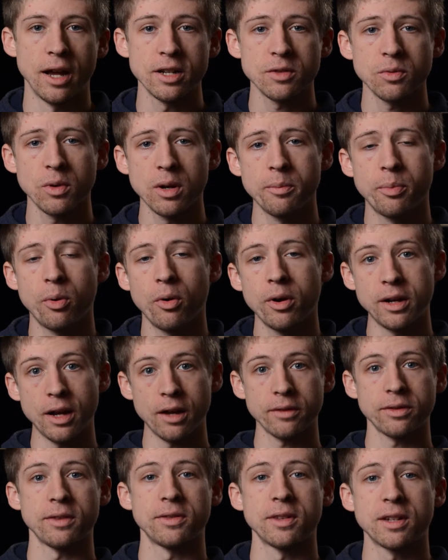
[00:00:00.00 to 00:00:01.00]
I just want to point
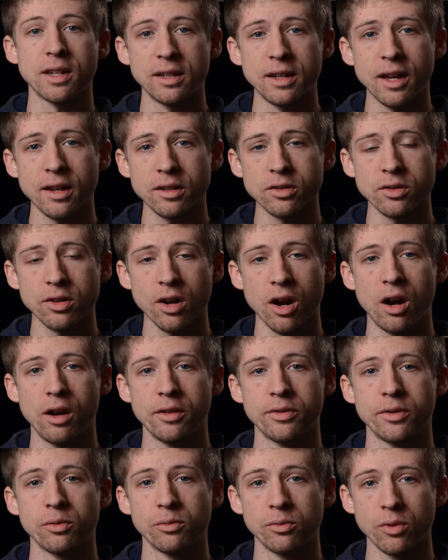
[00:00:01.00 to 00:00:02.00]
out that the connector
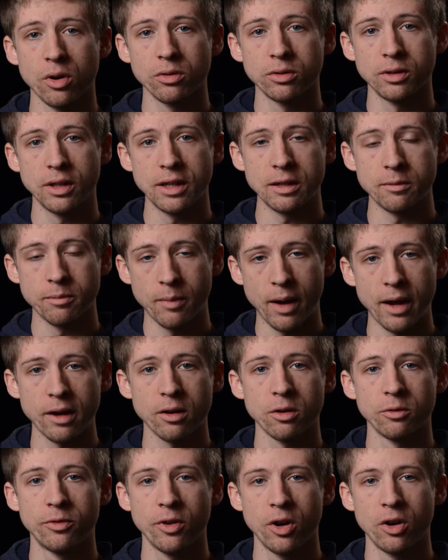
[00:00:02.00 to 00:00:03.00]
on the RODELink
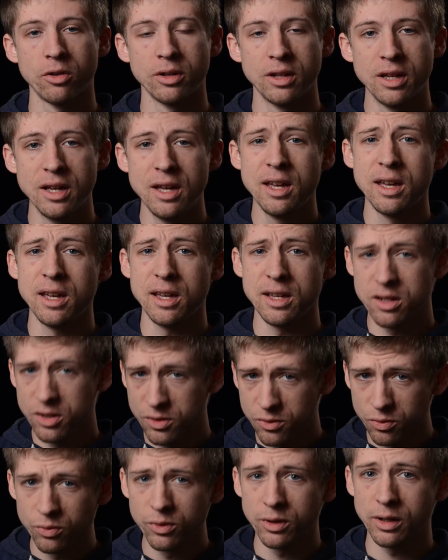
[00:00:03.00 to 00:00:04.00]
microphone
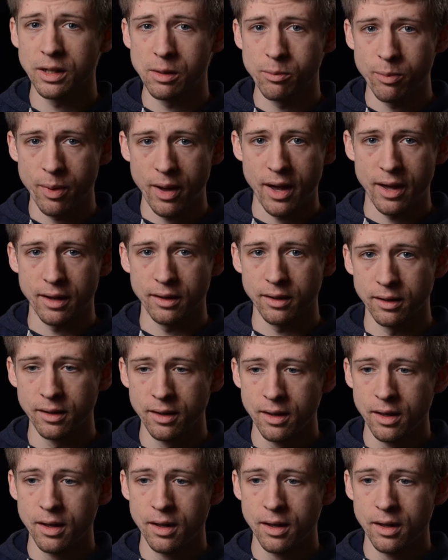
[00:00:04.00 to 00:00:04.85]
is really bad.